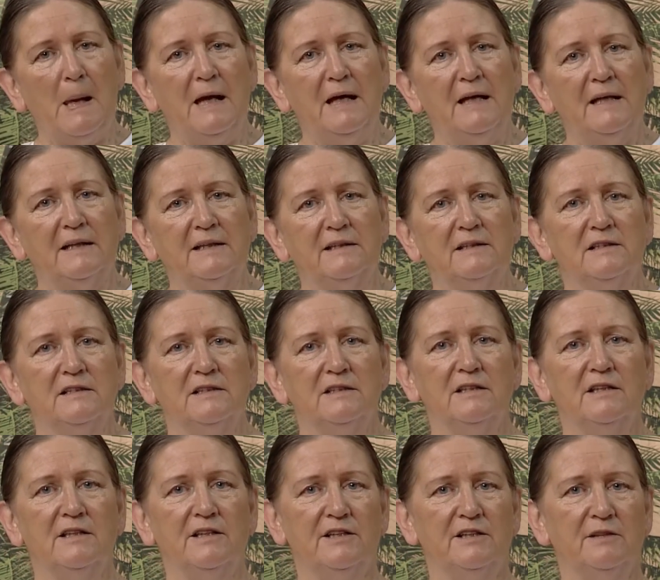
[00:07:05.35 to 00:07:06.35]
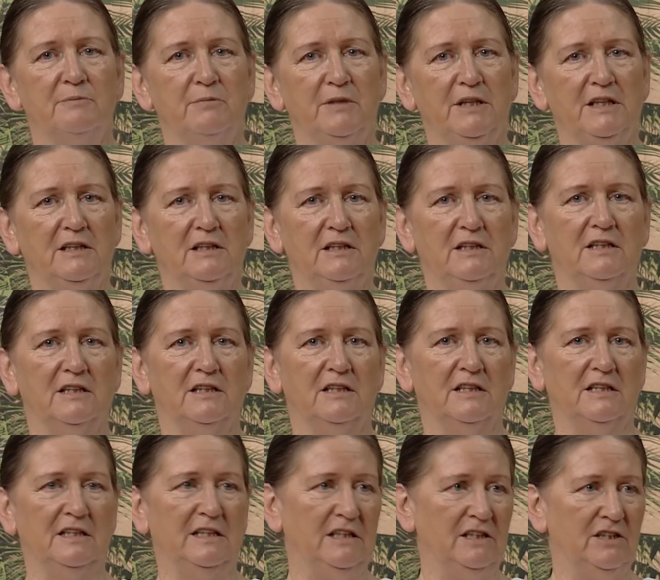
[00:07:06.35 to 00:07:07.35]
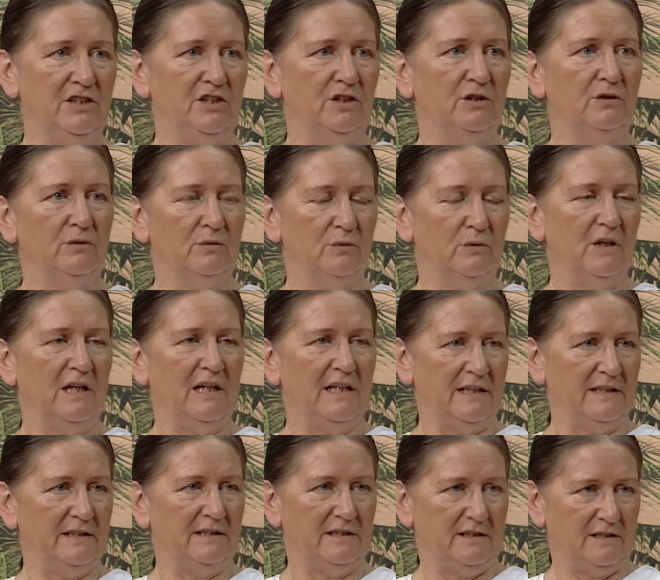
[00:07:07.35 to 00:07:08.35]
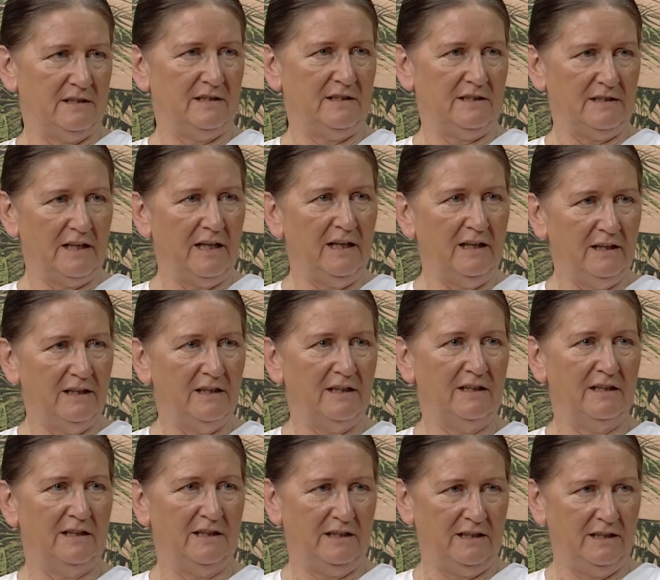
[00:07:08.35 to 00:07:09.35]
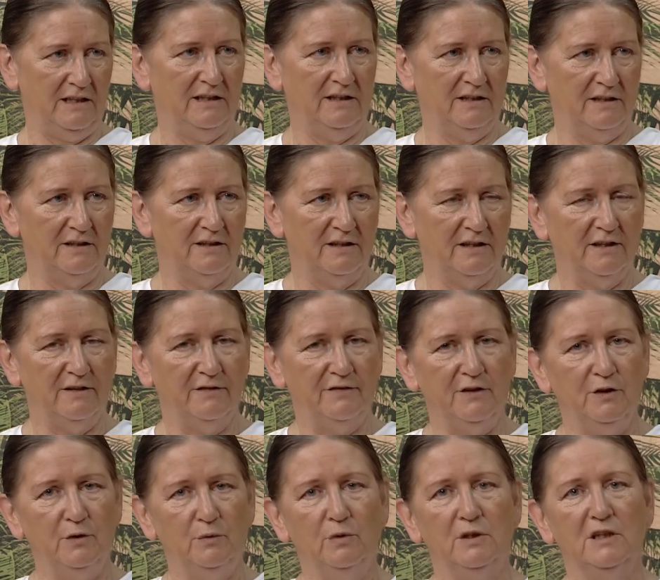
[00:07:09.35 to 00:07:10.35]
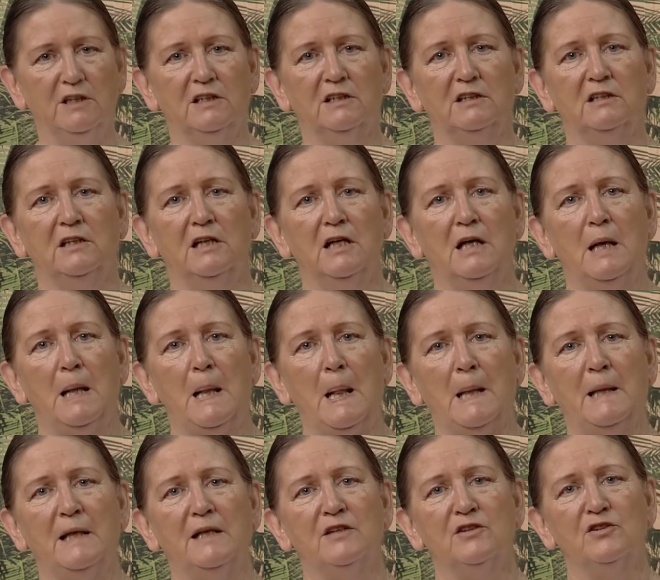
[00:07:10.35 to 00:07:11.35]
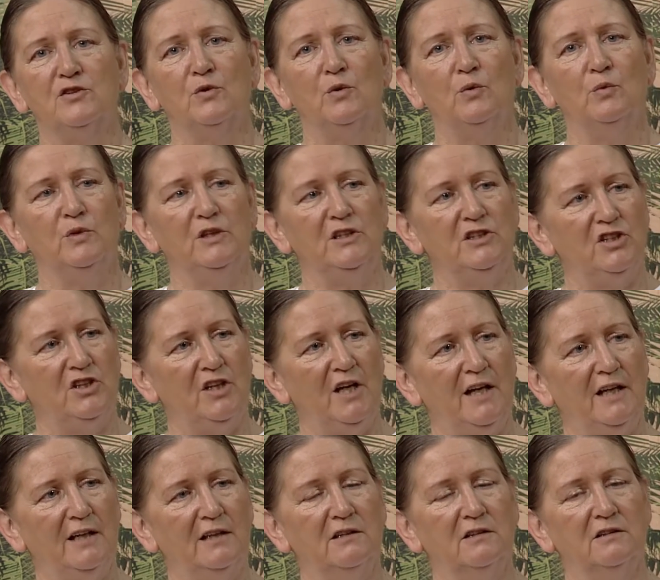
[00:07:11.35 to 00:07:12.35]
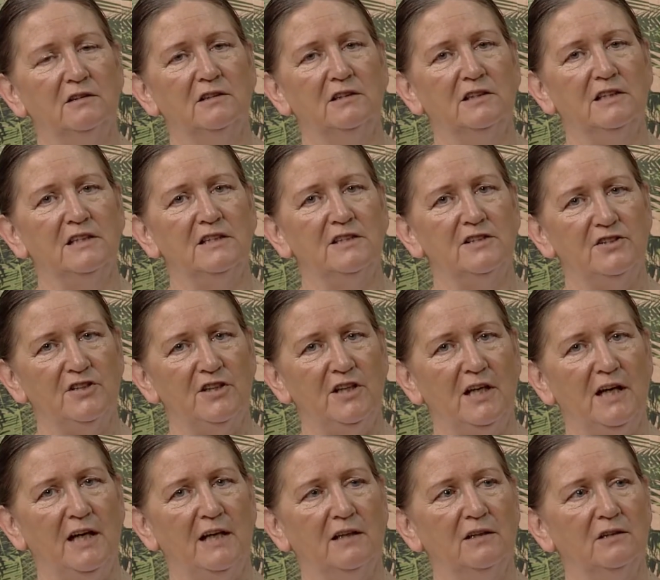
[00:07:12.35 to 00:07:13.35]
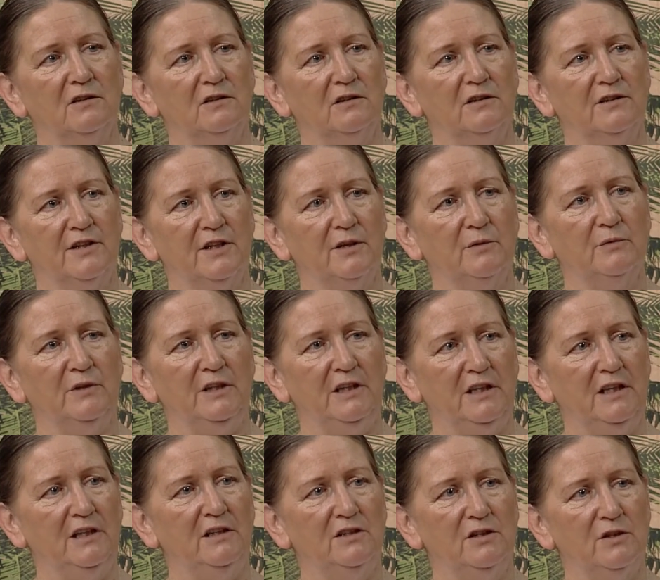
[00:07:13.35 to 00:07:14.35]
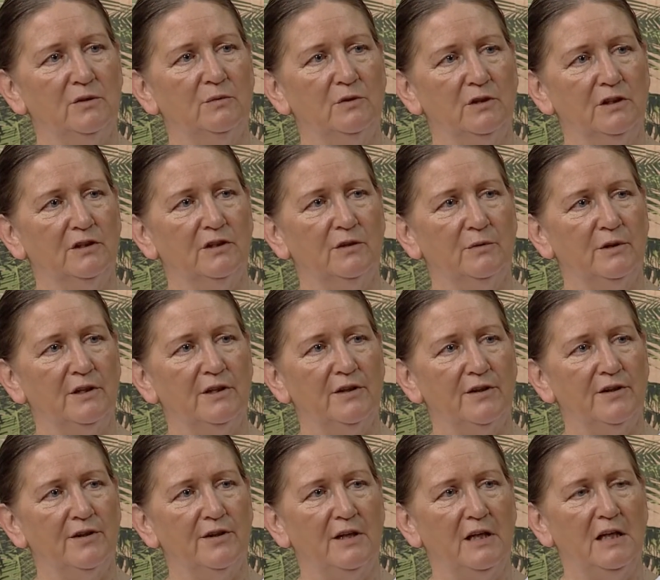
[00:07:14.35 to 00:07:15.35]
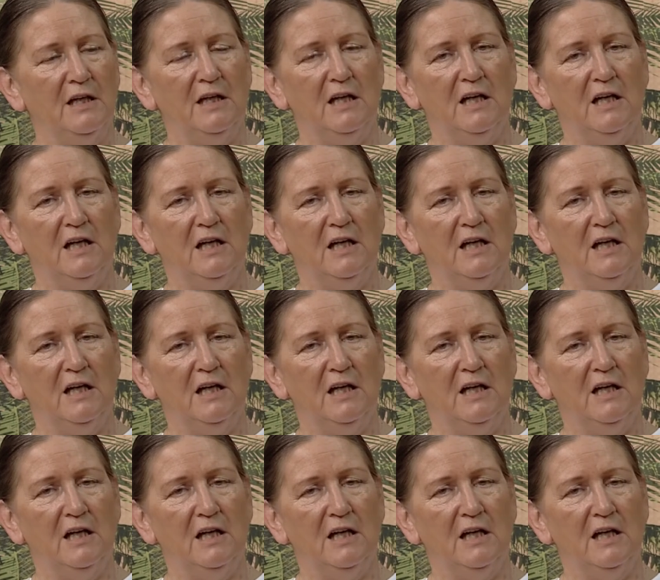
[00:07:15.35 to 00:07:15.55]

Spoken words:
And the big issue at stake here, if you will, is which angle is the angle that we need to work with.